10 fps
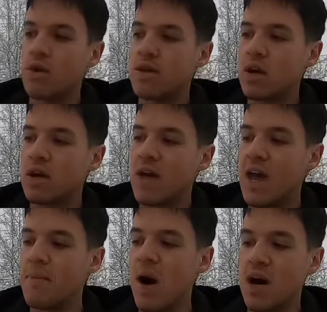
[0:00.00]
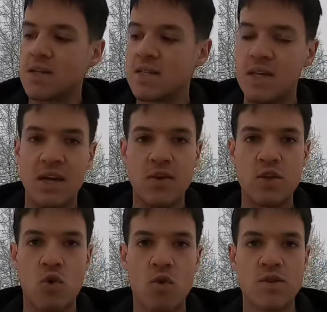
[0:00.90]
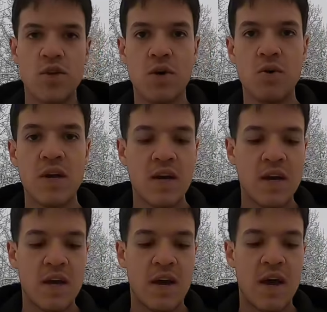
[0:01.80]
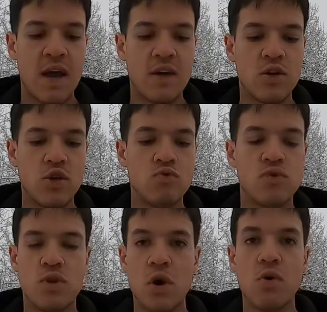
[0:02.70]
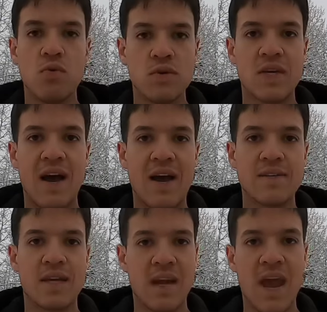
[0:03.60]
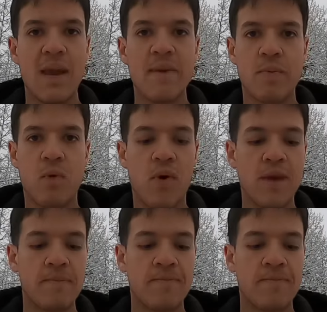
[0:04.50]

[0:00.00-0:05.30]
in the head box and on the torso, and use those as an aiming point.